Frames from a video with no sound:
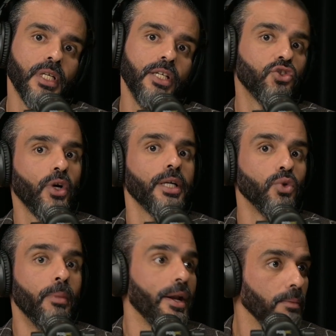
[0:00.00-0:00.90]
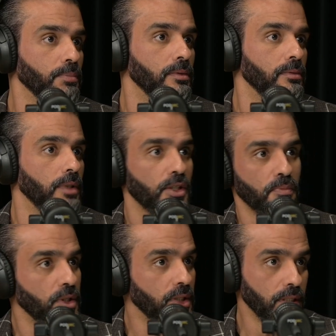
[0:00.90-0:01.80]
he's trying to man up. Let's
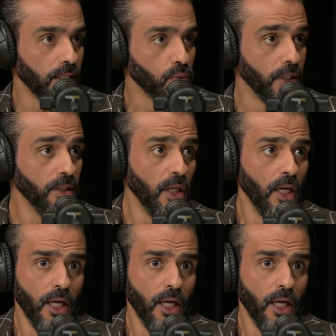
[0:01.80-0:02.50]
put it in that way.